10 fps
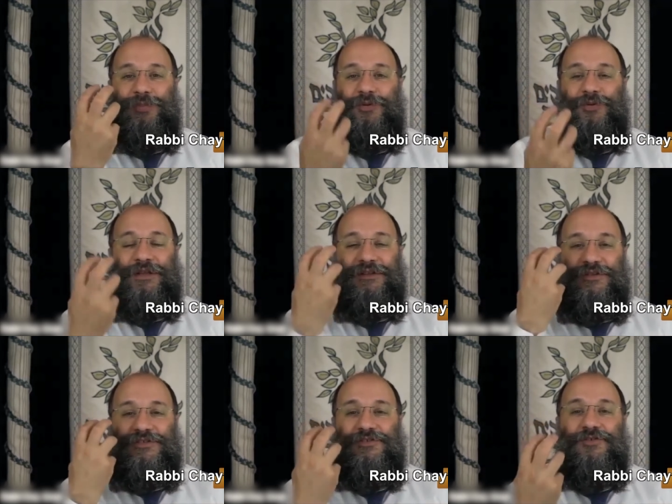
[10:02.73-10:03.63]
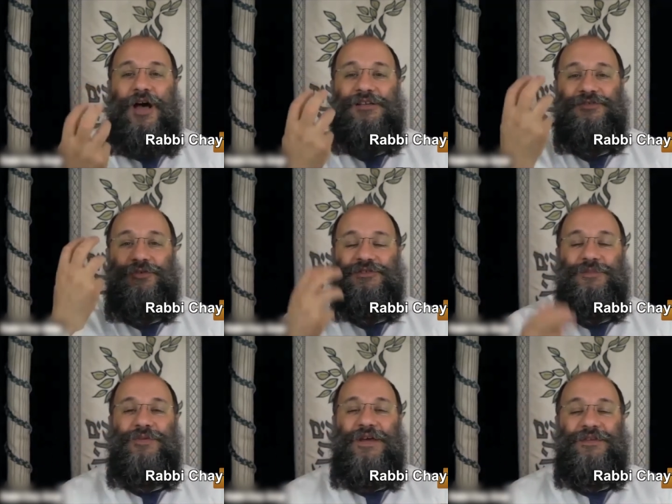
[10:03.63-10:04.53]
blew into his nostrils a
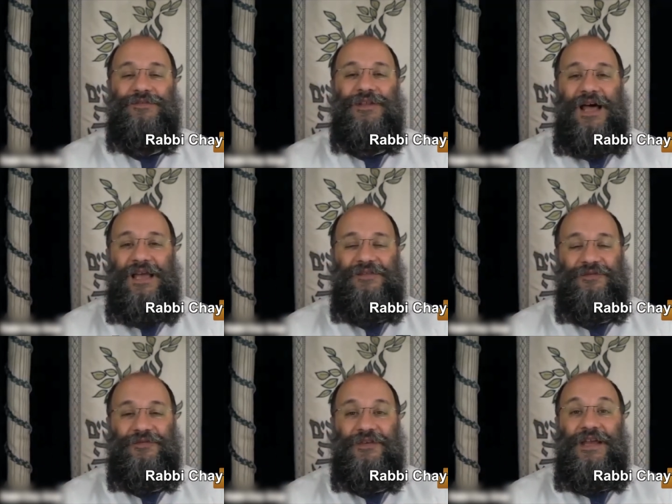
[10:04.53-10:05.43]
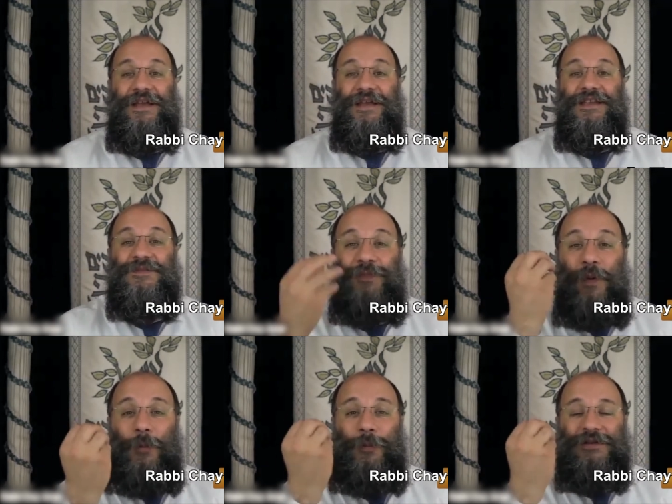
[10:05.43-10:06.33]
breath of life, is
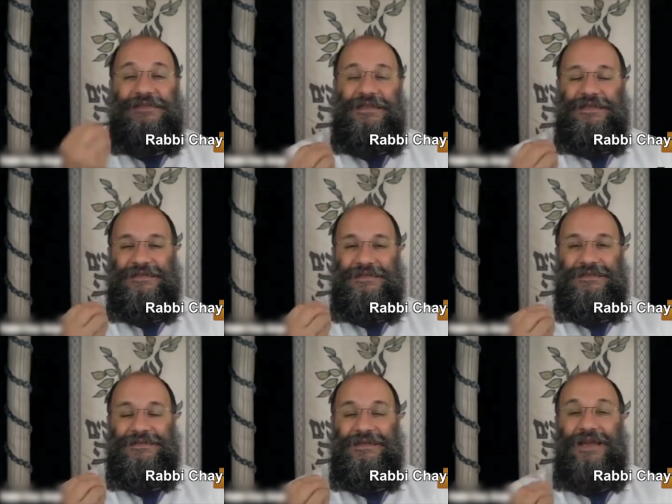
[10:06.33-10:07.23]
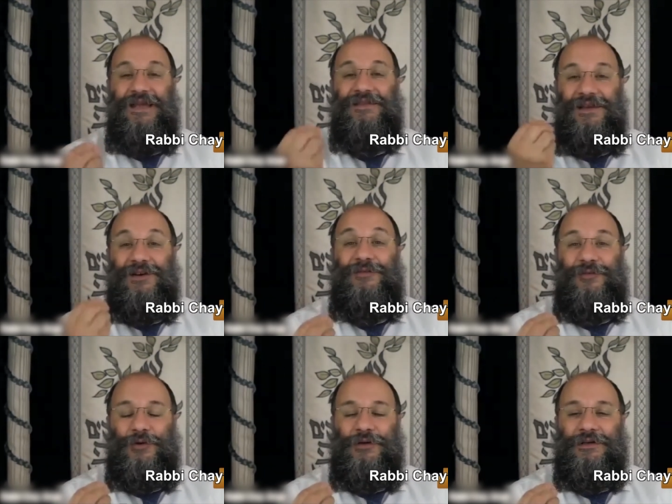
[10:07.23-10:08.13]
purposeless. And
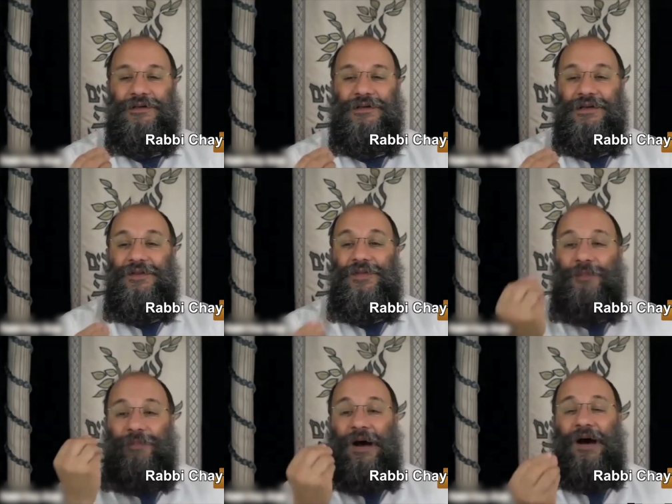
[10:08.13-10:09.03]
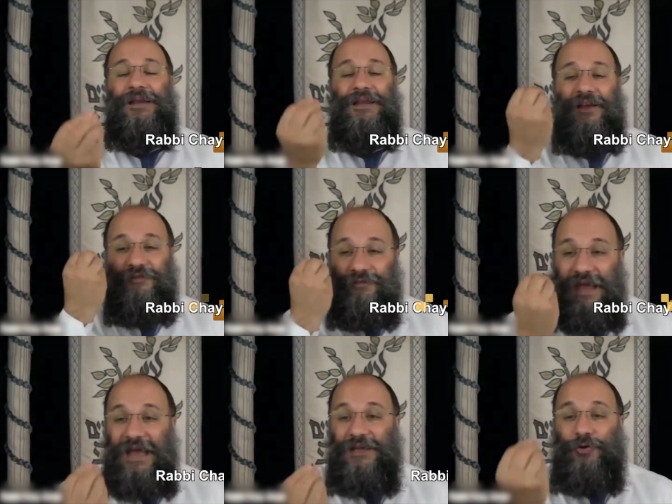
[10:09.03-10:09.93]
therefore, the body of
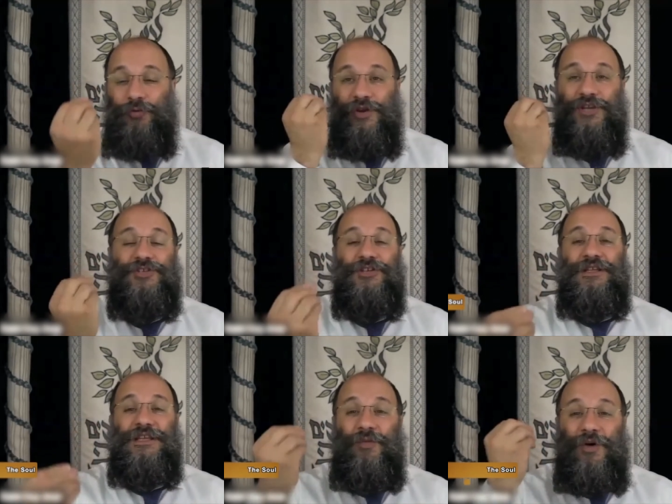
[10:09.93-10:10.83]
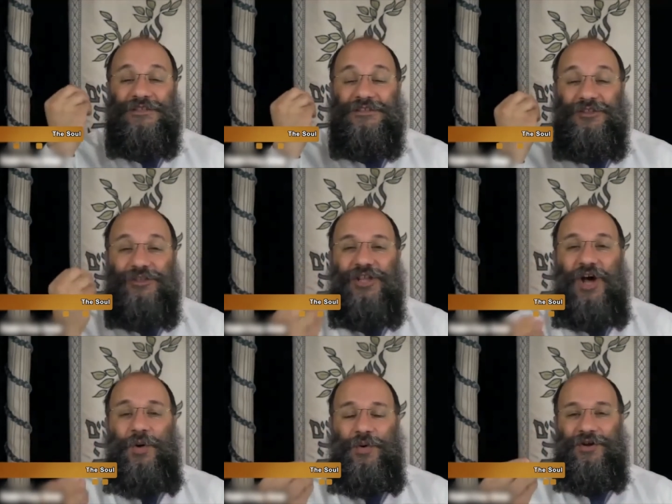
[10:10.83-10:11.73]
man originally was
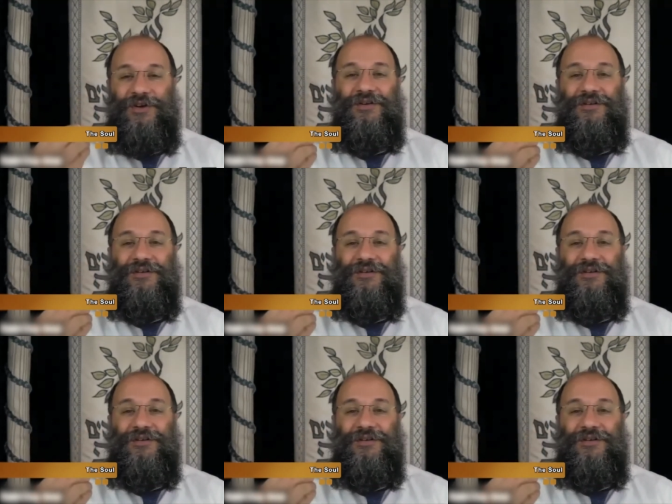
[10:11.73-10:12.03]
lower,